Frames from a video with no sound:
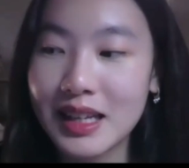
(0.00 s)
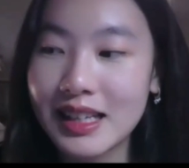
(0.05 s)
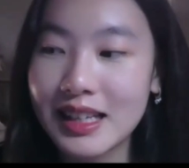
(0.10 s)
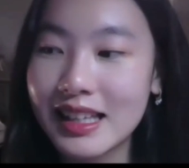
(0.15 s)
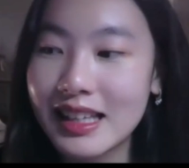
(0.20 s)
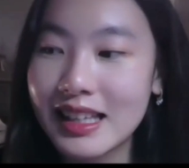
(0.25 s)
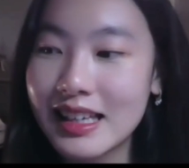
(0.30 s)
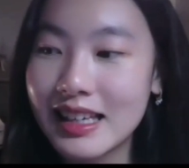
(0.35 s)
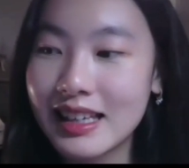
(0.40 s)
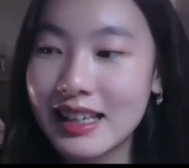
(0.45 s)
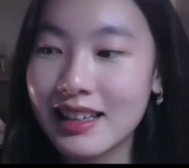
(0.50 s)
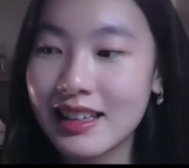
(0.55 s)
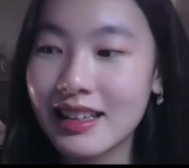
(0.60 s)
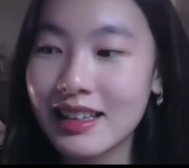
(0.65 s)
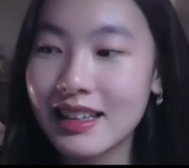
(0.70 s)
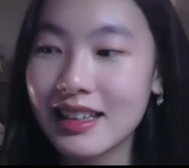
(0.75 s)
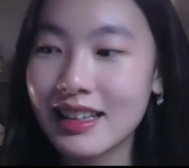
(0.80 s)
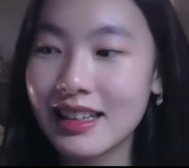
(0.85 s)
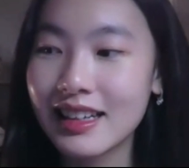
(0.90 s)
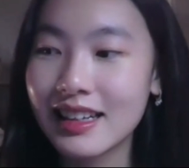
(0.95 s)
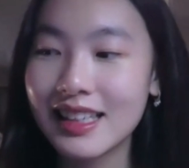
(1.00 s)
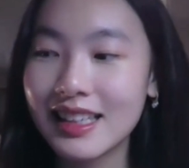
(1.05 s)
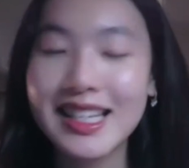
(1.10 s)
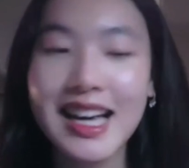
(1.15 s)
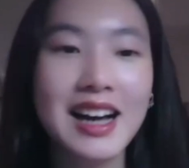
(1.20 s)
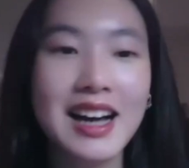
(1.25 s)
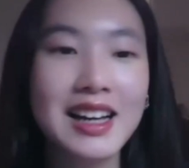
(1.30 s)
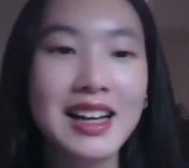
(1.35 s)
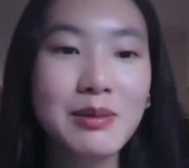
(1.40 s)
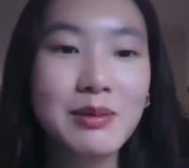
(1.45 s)
he
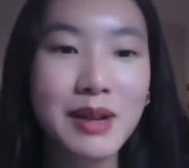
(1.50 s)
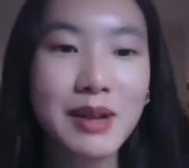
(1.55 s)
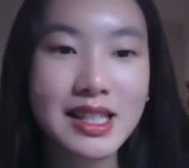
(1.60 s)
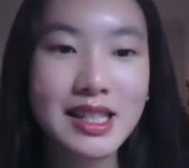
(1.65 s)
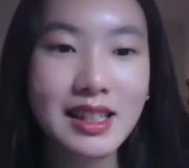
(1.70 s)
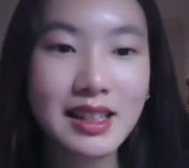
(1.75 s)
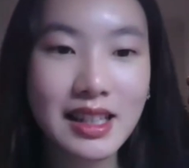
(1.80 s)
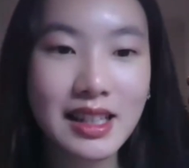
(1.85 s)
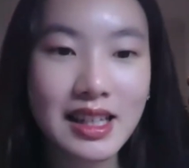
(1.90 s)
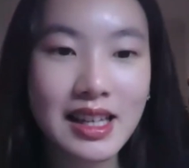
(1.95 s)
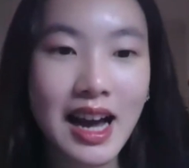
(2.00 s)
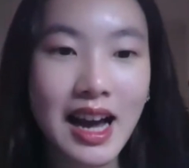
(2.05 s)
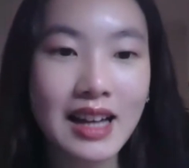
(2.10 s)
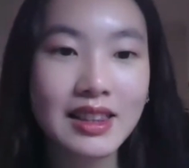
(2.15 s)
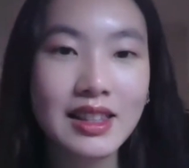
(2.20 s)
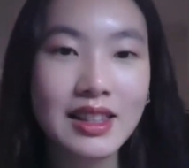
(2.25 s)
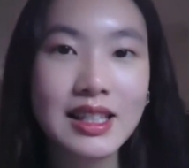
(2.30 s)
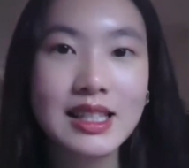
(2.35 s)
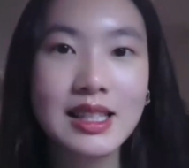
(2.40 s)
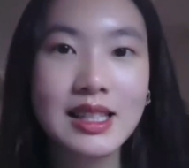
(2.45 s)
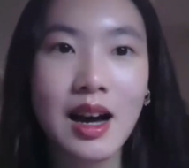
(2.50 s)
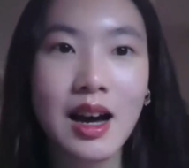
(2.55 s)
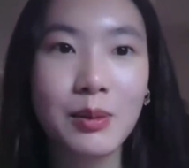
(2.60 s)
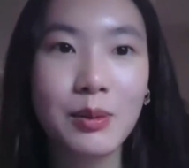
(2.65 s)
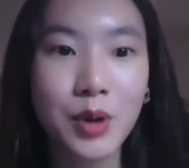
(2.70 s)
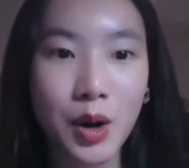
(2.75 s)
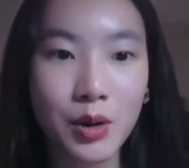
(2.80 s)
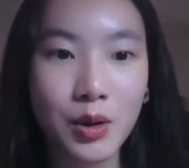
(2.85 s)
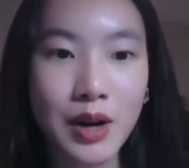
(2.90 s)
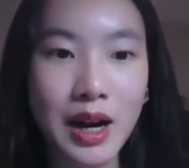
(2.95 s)
yeah, he had this
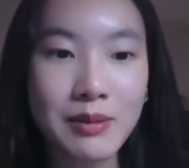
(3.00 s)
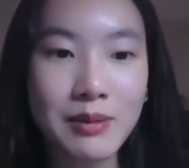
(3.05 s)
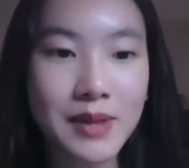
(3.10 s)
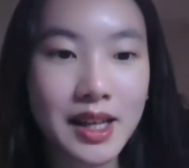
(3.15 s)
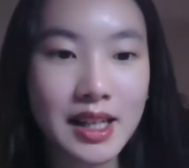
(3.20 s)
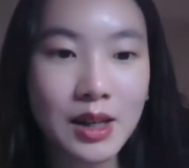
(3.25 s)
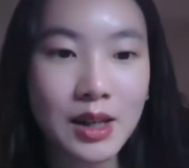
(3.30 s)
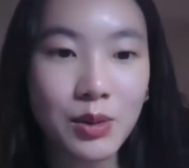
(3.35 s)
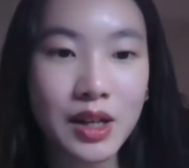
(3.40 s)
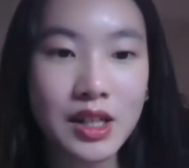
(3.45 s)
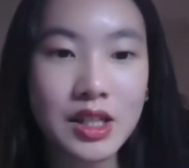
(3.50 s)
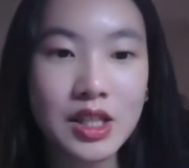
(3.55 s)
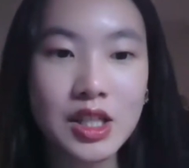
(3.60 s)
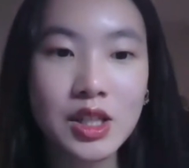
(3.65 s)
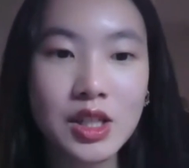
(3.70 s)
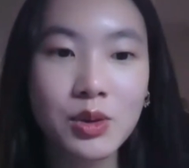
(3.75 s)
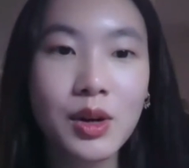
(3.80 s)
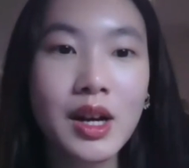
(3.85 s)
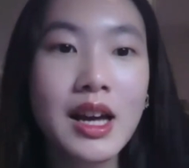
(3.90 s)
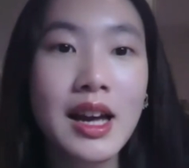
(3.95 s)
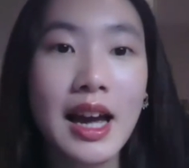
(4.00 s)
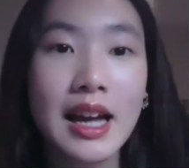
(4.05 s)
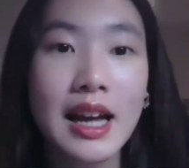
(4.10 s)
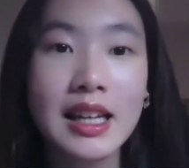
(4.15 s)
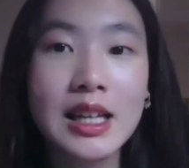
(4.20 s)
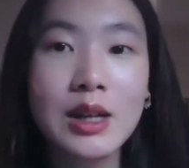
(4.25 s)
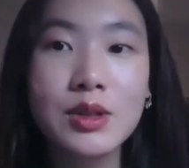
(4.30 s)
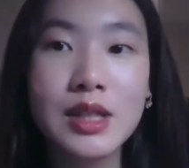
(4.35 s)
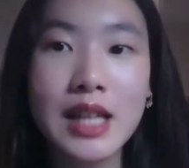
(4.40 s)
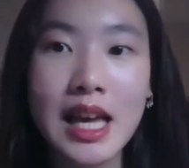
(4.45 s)
program that he went to, and
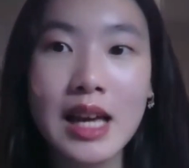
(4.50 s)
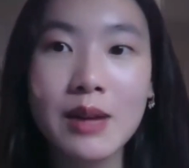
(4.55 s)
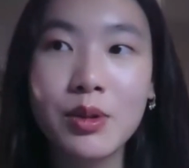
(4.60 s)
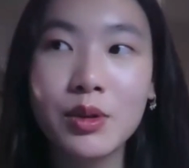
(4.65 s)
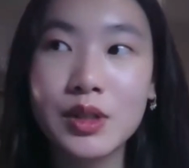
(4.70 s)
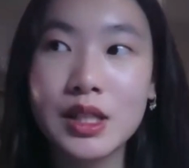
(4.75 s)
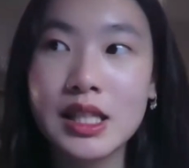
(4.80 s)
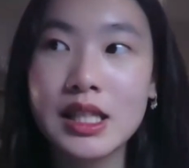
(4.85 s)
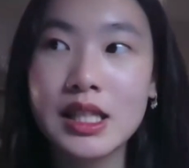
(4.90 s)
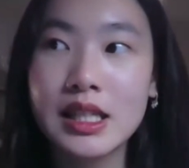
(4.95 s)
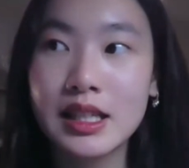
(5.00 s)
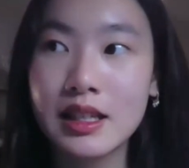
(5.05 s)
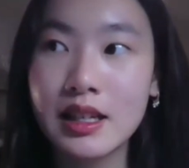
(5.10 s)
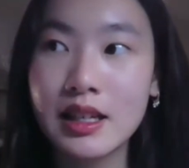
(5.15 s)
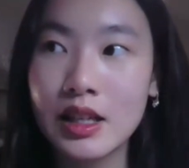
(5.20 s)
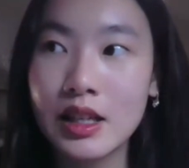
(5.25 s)
he was able to,